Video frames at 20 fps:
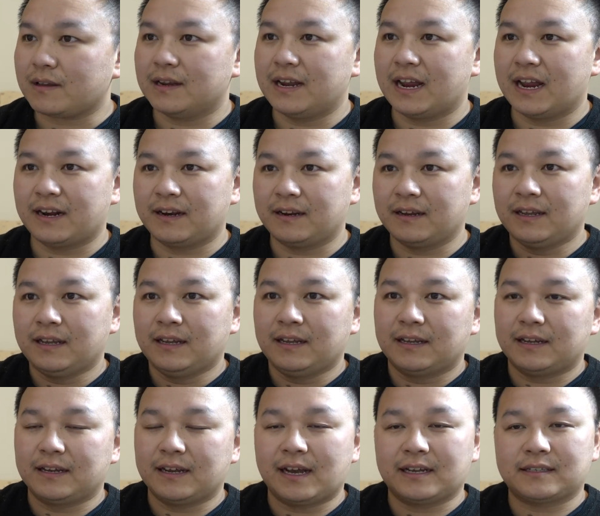And
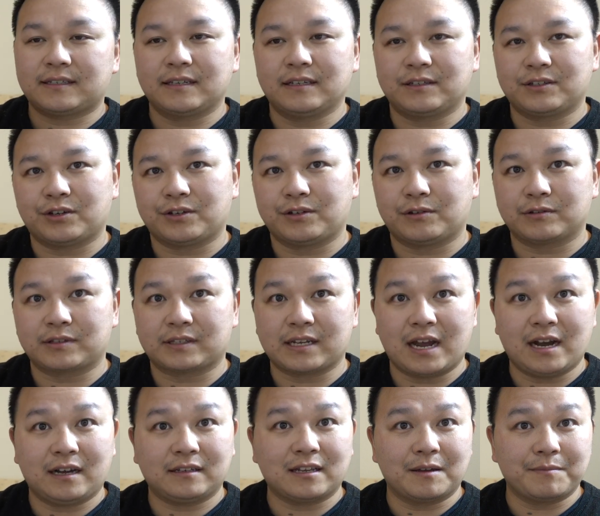it has internal
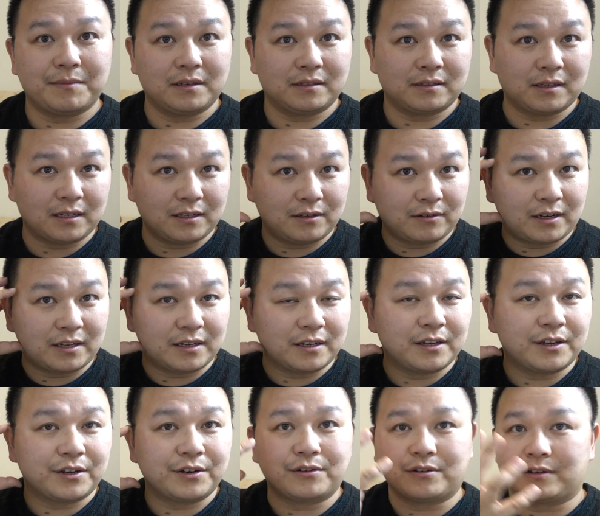sound. That means that you can
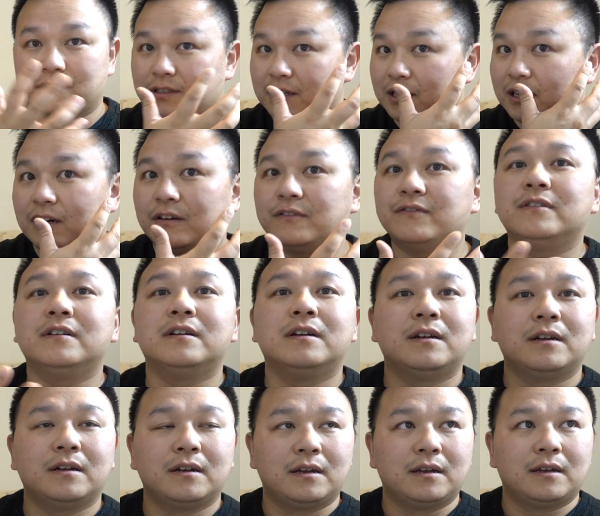hear yourself,
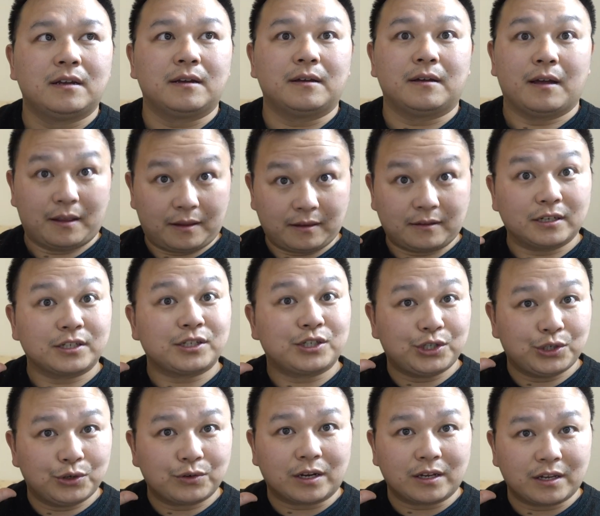and just
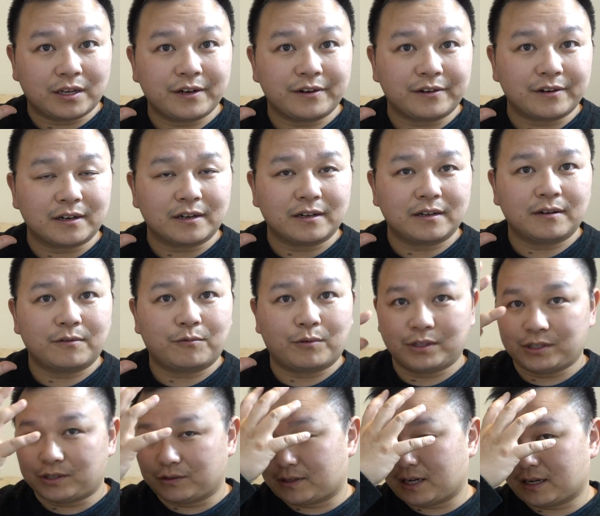you can hear it.
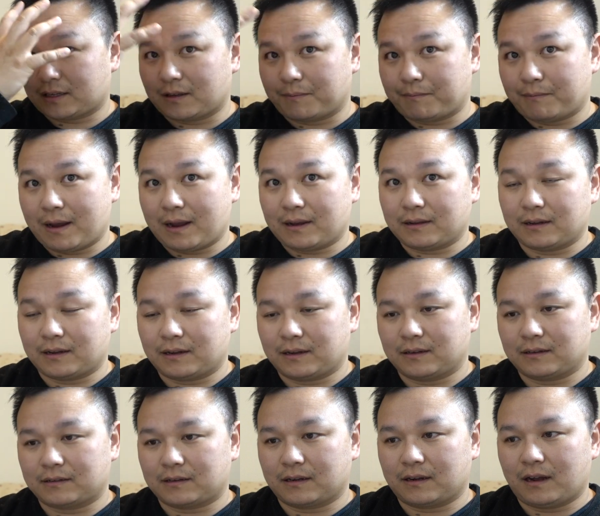Once you take the
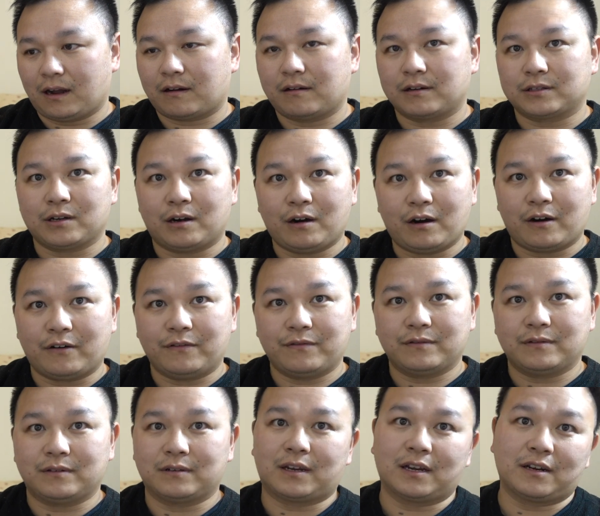Oculus
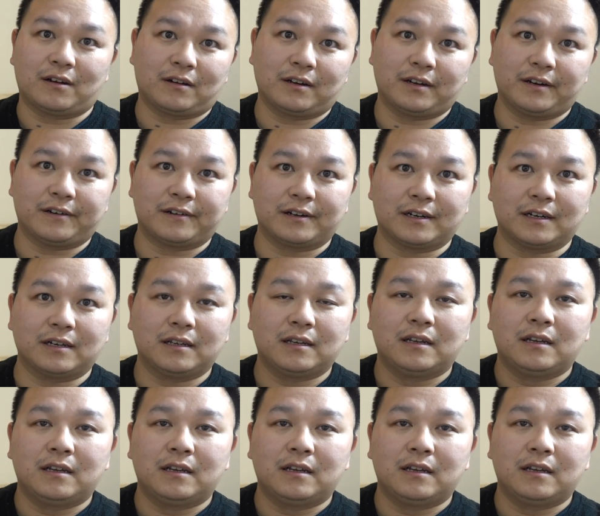off, you cannot hear it.